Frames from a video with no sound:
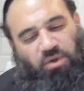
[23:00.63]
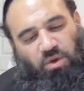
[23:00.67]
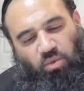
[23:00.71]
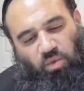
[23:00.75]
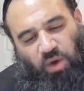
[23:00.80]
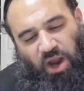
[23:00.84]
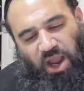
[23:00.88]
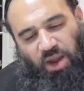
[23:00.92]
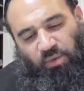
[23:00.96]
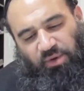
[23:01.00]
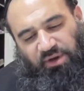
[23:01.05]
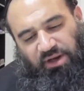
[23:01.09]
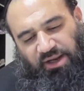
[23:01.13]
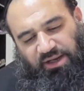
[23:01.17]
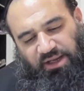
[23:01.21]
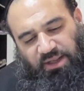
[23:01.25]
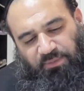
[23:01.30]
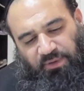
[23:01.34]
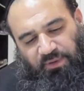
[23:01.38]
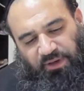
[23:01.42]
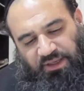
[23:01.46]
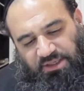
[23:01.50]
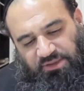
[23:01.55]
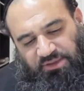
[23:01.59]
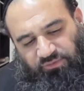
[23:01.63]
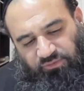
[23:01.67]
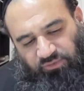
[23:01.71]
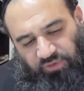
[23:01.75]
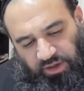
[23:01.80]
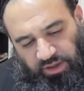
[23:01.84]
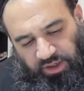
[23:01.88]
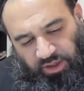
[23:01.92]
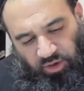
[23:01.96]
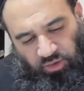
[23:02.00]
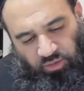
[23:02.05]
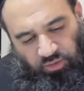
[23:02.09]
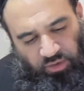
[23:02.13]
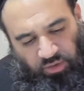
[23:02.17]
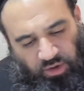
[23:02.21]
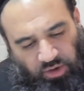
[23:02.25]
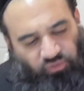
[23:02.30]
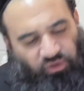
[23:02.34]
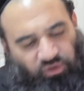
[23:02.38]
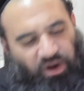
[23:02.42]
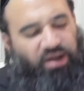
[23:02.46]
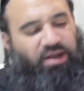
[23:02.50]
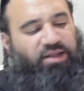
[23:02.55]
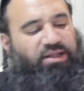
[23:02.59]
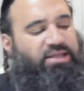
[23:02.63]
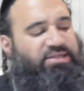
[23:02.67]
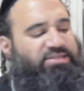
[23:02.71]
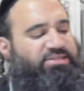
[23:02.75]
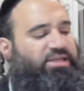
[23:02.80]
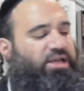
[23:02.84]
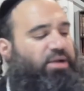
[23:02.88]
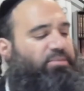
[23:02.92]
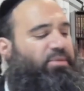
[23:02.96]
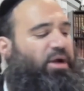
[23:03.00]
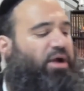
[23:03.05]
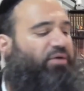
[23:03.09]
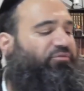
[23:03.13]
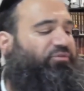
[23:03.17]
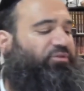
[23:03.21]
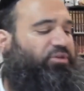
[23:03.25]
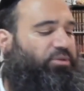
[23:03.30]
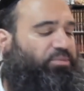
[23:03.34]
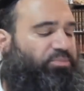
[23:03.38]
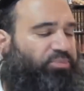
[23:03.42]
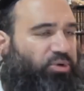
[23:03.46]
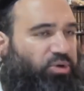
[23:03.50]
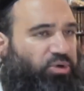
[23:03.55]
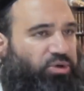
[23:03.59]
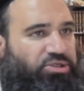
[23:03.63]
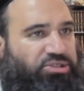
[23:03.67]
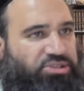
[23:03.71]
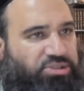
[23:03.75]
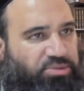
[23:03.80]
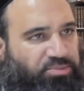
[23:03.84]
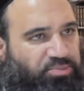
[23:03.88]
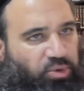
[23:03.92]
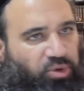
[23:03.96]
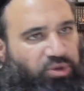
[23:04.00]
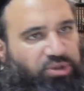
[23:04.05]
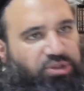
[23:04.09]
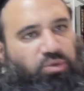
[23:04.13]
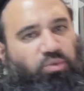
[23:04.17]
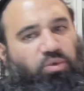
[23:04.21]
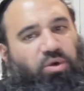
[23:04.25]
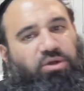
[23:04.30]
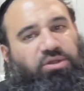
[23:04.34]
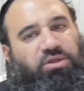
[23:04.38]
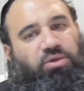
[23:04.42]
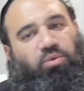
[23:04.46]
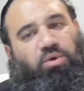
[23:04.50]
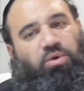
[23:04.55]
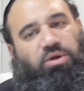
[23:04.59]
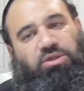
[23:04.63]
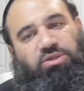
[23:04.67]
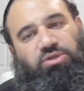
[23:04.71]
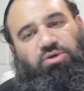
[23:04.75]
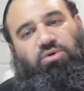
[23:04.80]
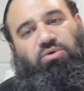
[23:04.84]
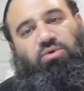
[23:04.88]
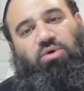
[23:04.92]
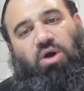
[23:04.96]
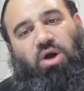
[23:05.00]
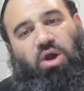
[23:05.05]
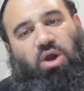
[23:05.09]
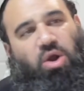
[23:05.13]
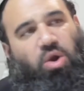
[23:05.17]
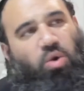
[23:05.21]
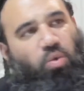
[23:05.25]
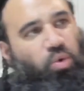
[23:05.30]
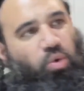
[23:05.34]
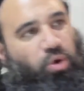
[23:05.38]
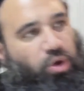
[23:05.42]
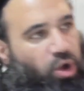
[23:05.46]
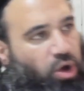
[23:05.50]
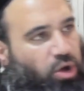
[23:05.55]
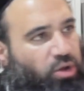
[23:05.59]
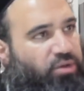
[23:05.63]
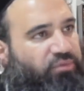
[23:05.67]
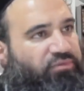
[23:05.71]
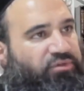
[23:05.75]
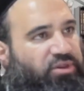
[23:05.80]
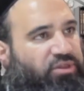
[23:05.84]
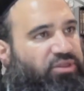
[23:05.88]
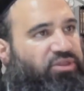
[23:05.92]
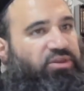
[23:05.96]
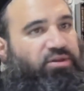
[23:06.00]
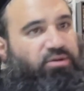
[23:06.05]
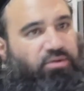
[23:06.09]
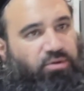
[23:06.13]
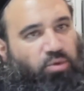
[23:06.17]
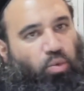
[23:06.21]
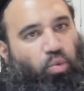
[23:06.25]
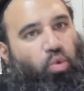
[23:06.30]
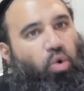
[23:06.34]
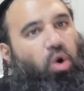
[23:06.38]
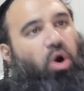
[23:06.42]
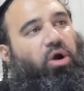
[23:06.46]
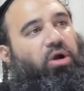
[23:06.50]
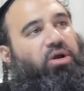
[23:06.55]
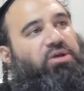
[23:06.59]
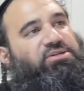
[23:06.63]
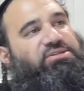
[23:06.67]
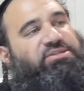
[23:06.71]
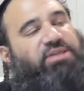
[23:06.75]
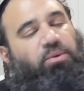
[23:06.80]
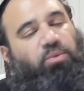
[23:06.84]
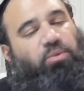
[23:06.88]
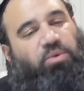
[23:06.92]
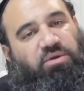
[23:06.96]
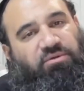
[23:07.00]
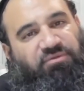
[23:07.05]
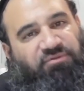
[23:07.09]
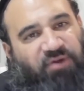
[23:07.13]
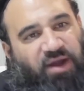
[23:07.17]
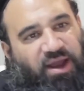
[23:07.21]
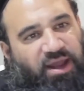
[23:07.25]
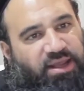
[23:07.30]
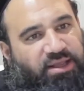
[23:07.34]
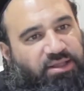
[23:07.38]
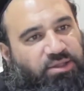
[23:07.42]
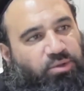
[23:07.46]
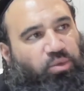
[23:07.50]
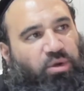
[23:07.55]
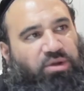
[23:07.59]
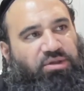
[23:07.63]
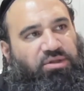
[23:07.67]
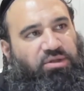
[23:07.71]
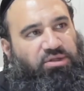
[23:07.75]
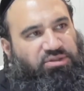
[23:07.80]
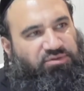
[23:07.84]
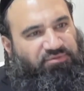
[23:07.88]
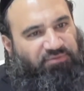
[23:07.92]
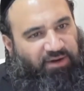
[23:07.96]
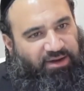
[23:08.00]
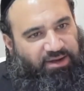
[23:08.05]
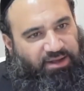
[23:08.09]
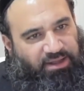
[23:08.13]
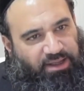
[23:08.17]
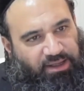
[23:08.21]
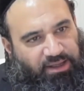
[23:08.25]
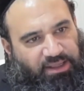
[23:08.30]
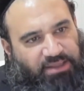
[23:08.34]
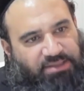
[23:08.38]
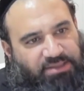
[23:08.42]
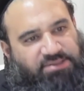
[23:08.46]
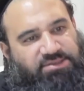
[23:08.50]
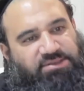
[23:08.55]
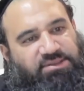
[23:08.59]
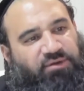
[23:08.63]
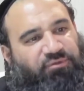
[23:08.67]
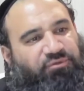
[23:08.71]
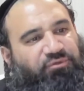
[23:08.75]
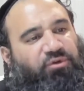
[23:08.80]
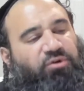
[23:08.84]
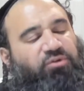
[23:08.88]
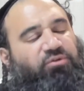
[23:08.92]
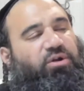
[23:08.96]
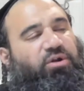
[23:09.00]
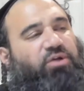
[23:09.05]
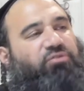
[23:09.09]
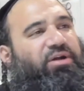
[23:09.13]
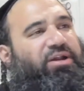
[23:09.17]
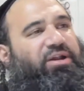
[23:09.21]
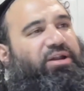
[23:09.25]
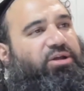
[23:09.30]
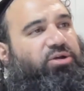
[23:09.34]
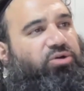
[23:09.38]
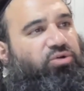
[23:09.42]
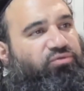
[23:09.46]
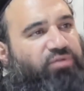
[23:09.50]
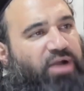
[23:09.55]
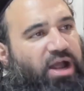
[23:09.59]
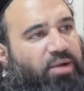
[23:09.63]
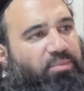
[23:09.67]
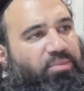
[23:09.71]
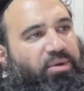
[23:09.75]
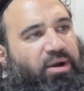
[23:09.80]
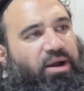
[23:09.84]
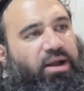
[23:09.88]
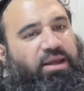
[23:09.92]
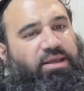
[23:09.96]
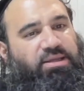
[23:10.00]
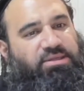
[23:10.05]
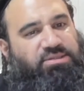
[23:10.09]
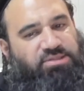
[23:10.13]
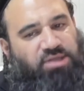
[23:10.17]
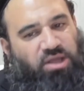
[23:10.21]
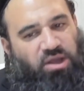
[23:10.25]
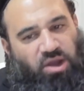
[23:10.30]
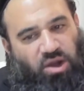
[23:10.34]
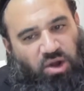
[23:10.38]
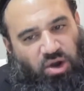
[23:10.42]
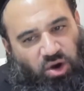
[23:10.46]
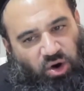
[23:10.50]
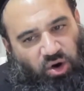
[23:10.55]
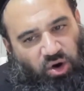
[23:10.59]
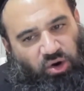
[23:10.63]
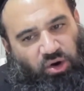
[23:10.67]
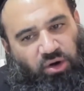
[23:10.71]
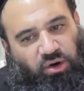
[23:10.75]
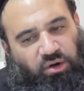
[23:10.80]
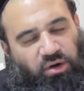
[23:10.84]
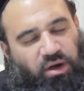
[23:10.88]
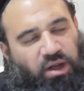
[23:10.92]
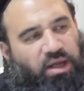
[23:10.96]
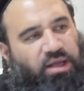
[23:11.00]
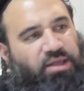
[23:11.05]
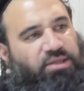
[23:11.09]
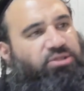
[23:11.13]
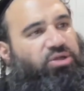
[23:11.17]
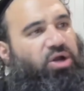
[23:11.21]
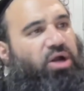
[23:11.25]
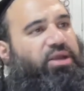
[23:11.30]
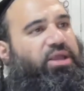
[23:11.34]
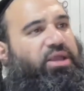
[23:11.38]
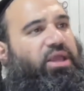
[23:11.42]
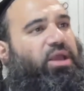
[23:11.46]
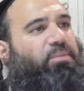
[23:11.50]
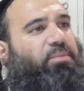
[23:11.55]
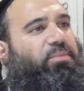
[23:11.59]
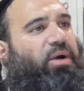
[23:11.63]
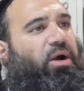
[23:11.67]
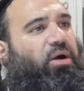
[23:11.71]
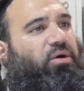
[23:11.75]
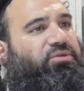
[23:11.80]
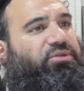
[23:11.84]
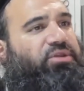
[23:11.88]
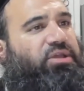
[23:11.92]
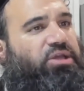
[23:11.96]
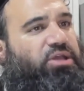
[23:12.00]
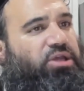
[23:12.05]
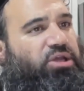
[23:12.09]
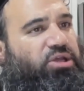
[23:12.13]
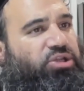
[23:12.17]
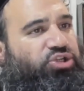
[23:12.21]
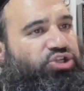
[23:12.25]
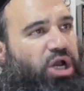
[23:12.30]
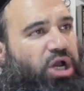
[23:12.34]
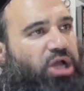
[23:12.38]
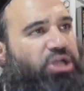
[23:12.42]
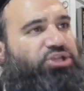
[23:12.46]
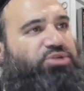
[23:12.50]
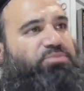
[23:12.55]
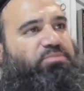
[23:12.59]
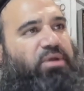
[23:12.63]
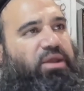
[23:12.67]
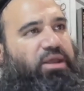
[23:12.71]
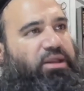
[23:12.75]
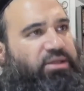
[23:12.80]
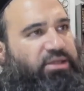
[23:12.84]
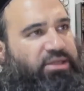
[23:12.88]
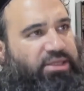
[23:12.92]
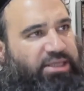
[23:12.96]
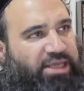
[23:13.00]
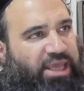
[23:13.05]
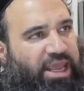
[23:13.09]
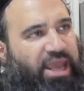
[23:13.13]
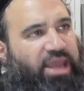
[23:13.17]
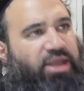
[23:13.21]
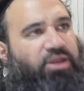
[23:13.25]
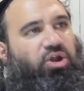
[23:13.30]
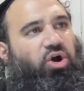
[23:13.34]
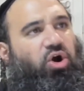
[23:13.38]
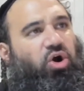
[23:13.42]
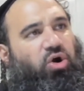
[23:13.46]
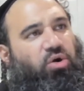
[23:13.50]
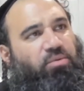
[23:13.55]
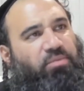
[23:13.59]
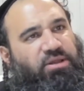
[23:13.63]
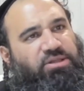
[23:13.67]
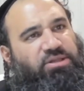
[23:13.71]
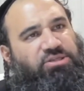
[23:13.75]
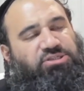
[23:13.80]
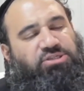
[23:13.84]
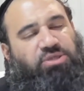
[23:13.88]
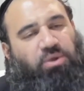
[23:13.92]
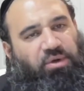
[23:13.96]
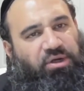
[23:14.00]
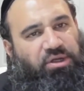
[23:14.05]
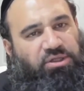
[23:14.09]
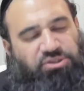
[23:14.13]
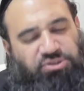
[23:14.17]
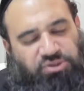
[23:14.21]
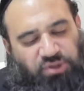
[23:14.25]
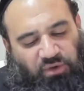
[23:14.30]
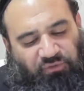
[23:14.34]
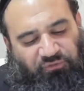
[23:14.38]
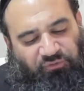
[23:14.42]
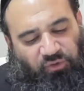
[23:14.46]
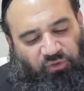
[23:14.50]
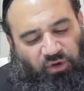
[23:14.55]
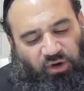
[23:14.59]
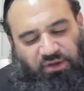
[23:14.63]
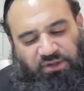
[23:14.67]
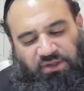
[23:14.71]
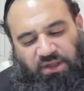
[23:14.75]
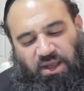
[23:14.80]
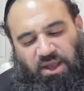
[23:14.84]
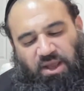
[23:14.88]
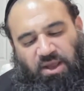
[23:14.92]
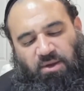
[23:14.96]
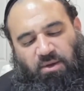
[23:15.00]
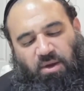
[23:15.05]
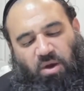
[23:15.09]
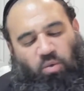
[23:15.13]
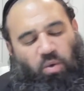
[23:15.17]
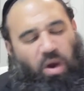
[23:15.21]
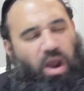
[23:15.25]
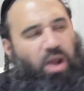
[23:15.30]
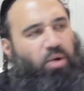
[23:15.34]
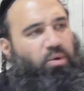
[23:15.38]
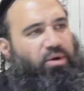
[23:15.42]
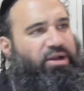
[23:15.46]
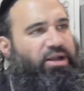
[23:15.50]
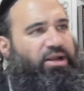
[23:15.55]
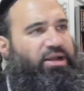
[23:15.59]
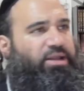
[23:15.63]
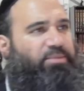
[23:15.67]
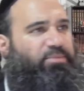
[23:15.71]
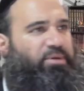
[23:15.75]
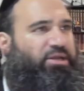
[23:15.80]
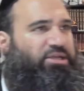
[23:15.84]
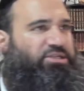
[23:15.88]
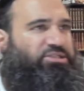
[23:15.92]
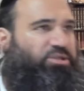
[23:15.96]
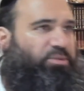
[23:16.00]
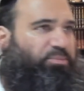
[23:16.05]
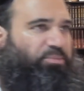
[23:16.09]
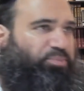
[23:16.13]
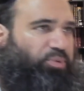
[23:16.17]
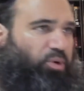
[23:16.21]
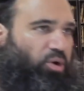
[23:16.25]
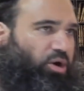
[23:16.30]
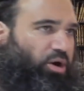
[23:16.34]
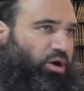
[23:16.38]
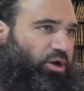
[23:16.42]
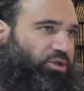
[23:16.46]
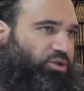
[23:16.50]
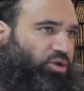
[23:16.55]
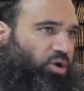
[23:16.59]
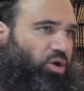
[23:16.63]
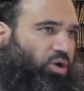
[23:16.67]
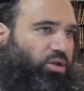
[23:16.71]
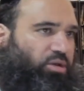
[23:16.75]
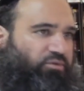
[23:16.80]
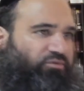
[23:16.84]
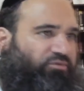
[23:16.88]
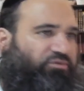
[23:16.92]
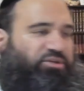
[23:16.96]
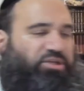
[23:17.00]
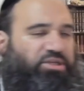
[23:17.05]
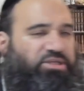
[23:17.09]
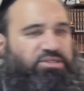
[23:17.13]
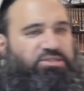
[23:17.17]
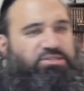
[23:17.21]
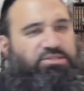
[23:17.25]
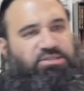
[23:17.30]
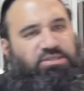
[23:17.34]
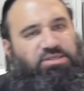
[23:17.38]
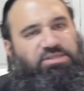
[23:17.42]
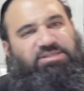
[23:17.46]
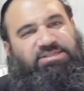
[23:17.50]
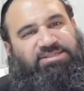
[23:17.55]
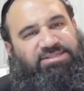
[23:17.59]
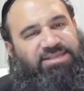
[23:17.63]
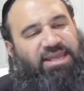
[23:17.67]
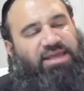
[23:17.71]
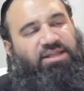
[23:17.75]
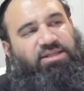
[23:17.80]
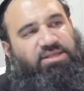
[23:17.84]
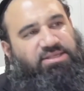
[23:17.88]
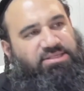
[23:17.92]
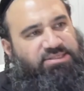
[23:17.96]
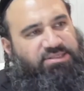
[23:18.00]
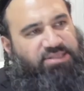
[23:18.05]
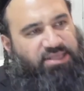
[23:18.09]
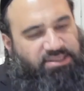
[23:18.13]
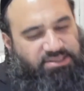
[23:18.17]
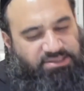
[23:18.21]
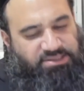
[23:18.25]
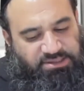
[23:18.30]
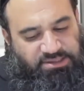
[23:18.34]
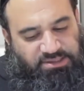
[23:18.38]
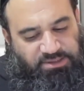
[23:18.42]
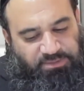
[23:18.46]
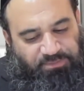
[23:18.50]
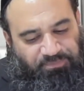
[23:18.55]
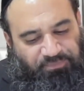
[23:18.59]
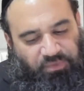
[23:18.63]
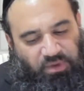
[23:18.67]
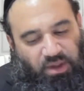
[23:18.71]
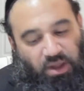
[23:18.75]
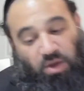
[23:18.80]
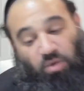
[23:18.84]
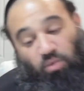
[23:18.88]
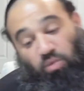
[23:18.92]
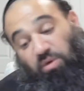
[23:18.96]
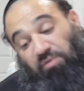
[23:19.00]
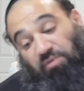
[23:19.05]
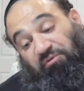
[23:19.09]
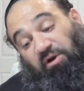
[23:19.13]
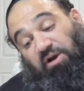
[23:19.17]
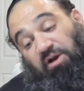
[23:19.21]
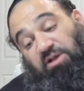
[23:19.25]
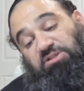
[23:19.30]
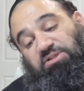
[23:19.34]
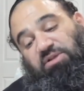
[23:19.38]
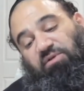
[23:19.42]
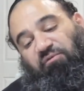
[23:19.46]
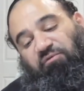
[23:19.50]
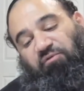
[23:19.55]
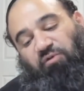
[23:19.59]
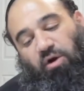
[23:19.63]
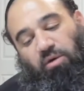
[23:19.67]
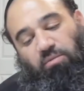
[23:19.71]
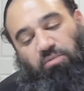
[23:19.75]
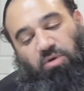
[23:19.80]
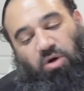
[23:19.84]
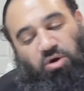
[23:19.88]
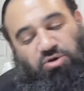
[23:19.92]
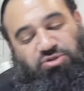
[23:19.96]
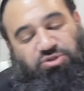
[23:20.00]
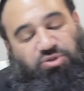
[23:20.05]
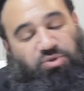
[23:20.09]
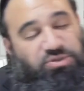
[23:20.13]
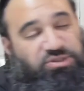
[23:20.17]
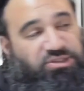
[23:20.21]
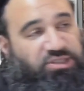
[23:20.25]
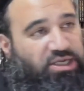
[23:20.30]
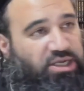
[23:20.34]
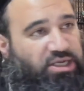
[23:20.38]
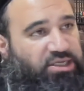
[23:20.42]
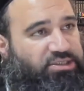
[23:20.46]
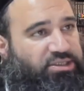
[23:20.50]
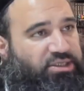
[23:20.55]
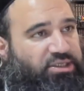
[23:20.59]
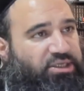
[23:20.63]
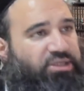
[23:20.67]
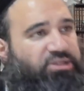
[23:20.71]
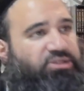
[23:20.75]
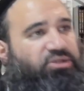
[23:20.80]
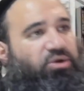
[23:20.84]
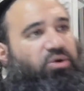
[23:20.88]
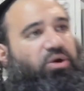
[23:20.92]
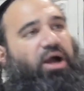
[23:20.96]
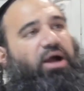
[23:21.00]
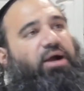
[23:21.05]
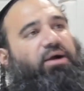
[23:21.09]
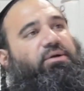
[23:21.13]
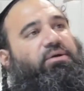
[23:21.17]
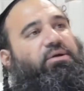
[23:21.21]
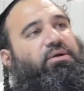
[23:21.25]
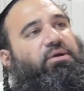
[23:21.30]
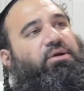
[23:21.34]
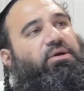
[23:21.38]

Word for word: Why would anybody, write an askama for the book, support the work that we do, with all of the wars that we fight, whether it's fighting against different heretical rabbis, or talking about the judgment, Gehenom, and so on and so forth. Why would anybody support all of this zealousness? Well, first and foremost, you see it in the Torah.